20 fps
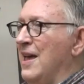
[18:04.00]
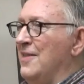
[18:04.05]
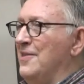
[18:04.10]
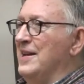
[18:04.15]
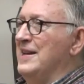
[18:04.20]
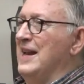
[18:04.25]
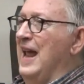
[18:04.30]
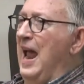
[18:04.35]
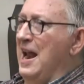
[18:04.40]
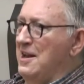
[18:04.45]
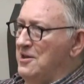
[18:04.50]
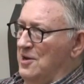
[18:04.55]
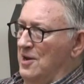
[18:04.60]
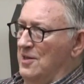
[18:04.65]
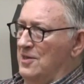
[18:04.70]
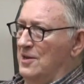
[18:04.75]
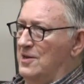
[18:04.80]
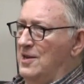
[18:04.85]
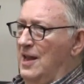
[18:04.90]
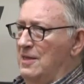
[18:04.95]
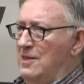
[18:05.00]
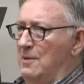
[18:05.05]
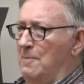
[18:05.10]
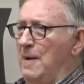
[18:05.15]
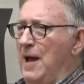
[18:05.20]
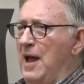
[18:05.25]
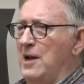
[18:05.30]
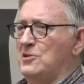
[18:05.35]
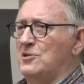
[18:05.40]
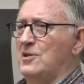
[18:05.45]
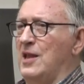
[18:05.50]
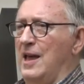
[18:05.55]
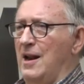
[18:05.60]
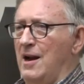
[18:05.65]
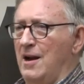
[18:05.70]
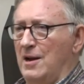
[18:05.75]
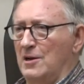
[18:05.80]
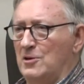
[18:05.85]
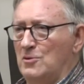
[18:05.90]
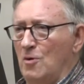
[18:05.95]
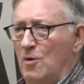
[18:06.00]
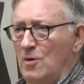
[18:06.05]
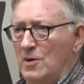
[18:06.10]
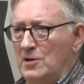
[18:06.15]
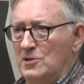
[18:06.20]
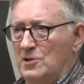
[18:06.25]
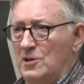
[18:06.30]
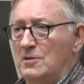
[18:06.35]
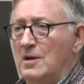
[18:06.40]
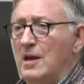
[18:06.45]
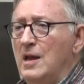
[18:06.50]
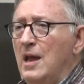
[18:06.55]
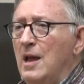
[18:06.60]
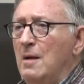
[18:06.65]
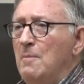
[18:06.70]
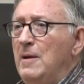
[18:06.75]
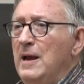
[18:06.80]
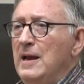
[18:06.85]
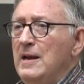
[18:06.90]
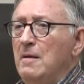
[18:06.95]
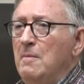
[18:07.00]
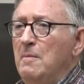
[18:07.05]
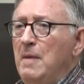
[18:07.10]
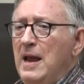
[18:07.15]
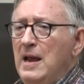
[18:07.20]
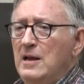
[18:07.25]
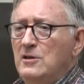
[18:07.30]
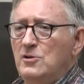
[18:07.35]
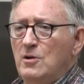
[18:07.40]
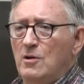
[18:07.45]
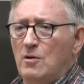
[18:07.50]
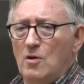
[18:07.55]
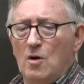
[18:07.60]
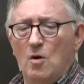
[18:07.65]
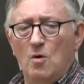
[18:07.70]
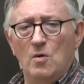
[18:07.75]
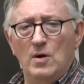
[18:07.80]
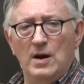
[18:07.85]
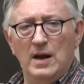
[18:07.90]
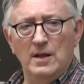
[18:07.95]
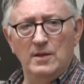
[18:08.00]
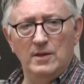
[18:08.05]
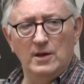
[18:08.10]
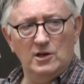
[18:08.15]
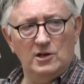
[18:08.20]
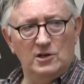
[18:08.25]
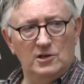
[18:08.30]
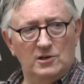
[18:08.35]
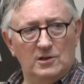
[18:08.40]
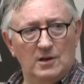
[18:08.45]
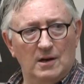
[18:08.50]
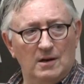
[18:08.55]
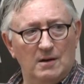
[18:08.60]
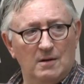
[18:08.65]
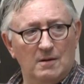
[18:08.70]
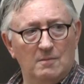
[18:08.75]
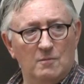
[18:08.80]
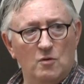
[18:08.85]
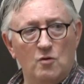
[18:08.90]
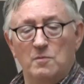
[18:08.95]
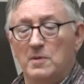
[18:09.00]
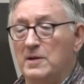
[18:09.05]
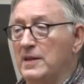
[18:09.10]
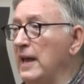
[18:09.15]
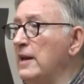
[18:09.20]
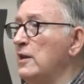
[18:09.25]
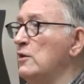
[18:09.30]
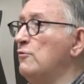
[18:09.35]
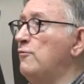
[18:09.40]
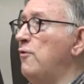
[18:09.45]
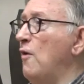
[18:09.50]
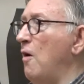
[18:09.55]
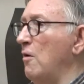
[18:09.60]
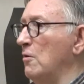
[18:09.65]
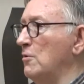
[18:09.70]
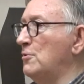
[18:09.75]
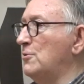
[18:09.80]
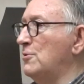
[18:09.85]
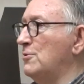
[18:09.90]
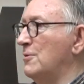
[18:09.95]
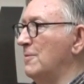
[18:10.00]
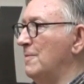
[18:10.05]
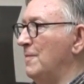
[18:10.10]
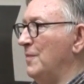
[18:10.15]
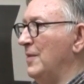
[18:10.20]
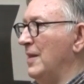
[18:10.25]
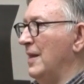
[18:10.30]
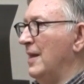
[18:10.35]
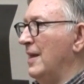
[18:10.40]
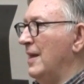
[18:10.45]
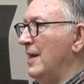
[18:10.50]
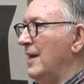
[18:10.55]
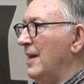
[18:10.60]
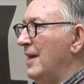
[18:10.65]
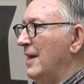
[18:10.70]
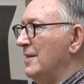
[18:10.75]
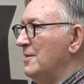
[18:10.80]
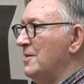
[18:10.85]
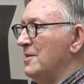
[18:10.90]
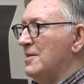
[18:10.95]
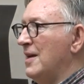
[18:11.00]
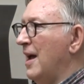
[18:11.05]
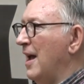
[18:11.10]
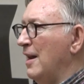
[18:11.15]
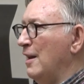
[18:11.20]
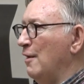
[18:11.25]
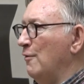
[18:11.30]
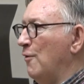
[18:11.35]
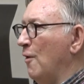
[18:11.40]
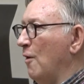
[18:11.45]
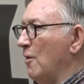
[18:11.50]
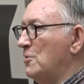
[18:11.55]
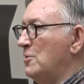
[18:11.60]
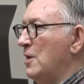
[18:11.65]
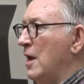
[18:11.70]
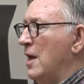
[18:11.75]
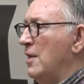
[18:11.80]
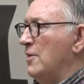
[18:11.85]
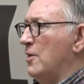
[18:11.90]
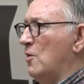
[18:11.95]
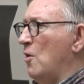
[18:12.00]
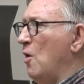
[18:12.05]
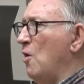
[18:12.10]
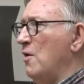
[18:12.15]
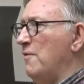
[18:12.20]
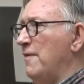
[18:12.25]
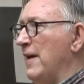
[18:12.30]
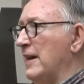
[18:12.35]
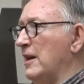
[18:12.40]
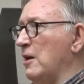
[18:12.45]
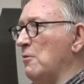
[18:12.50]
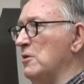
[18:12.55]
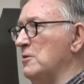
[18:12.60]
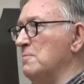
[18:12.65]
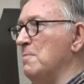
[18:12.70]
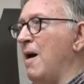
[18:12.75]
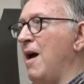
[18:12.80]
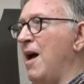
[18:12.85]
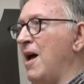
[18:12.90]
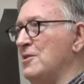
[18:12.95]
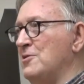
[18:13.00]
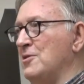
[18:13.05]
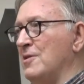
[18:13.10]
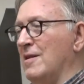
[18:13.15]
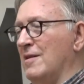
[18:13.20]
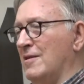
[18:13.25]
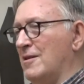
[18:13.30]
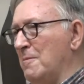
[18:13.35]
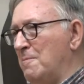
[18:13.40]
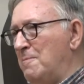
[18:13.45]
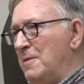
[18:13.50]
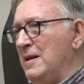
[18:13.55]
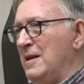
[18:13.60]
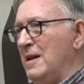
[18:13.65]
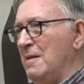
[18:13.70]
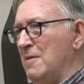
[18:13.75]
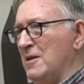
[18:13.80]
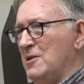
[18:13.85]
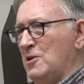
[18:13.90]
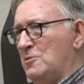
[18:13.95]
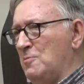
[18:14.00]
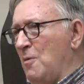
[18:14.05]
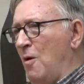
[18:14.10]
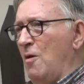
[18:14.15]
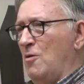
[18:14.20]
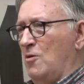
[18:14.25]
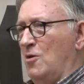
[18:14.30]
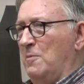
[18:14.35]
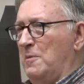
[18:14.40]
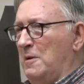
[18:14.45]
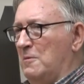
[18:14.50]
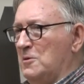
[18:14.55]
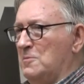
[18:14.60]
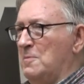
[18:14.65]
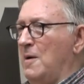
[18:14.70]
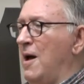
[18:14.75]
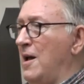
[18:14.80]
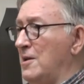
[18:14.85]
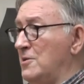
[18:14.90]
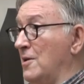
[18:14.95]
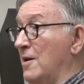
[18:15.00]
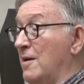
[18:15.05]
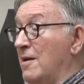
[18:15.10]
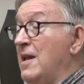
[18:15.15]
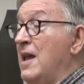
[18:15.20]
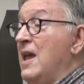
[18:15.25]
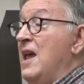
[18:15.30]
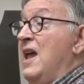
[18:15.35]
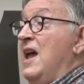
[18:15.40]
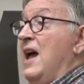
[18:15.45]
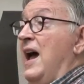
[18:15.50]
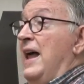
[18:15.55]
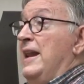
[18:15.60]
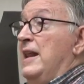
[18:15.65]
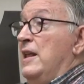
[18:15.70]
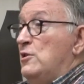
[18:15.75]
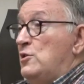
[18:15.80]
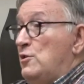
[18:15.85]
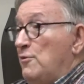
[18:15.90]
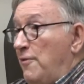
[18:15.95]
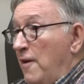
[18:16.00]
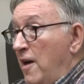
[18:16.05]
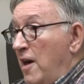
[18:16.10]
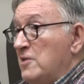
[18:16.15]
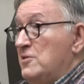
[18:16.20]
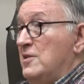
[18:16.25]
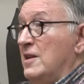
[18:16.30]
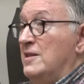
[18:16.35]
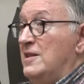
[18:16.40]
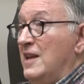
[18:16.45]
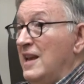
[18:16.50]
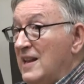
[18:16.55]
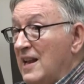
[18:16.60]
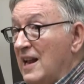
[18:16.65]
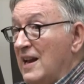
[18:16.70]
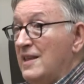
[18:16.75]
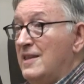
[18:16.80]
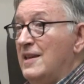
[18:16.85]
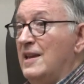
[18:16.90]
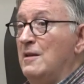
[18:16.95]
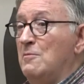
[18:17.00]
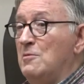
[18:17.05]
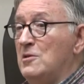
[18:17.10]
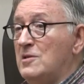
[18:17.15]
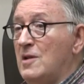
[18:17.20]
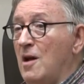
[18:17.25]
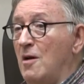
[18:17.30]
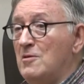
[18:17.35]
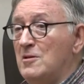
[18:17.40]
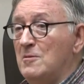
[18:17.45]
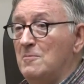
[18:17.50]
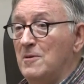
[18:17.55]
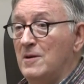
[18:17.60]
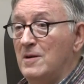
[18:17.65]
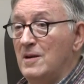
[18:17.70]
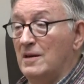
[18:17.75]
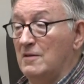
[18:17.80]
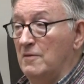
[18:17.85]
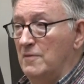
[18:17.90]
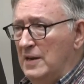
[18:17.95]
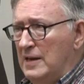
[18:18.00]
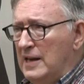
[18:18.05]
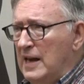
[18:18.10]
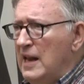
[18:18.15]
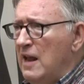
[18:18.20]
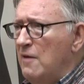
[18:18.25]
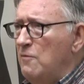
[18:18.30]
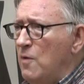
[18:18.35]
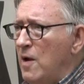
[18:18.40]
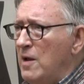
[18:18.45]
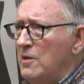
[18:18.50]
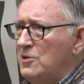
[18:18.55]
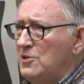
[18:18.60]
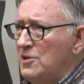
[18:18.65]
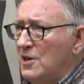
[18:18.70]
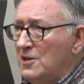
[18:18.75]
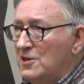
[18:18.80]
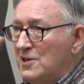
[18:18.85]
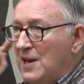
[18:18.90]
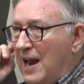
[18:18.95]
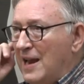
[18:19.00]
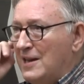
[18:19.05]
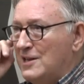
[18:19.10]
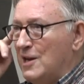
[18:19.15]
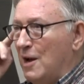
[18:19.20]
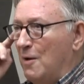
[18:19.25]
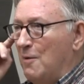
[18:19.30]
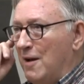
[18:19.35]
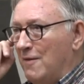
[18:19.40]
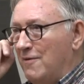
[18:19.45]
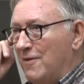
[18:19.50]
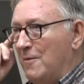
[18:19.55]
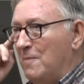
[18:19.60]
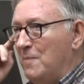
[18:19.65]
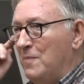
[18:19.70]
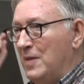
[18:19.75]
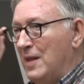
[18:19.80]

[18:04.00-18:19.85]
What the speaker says: that ETA, the Basque terrorist organization, played a major role in this movement. That is false. It's entirely false. The role of ETA was marginal, completely. It's a small group, it was marginal. And insofar as they did anything, it was counterproductive. They did have one success, however.